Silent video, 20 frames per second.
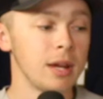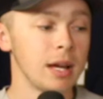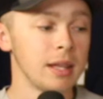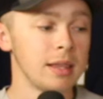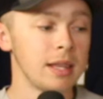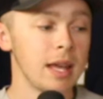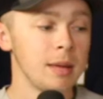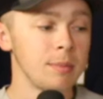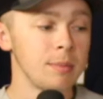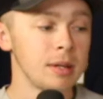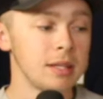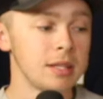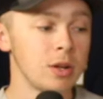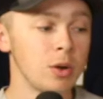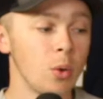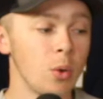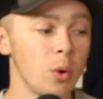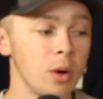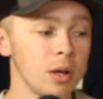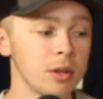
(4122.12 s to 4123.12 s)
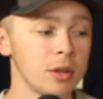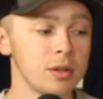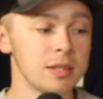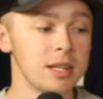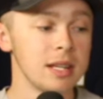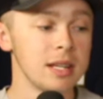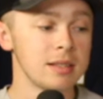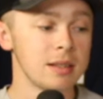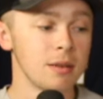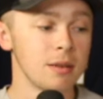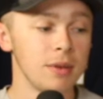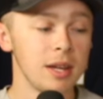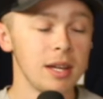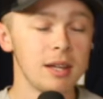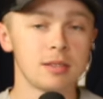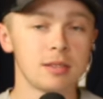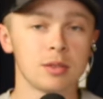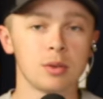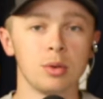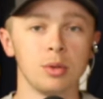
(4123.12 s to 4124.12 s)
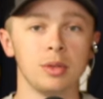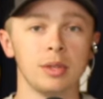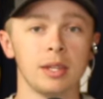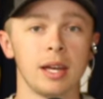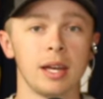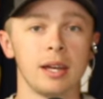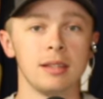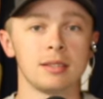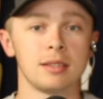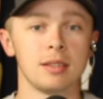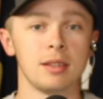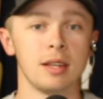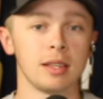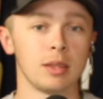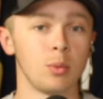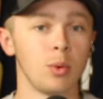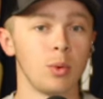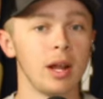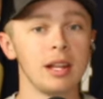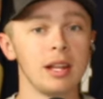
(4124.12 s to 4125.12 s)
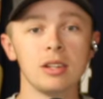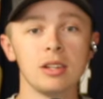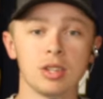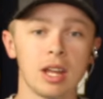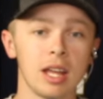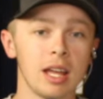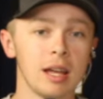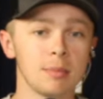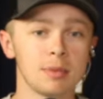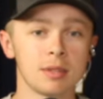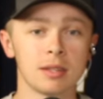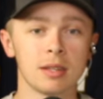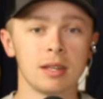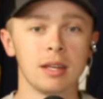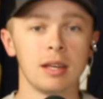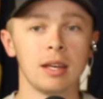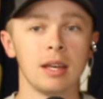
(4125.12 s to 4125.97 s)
got the Edmonton Oilers against the Vegas Golden Knights. You got the reigning champs.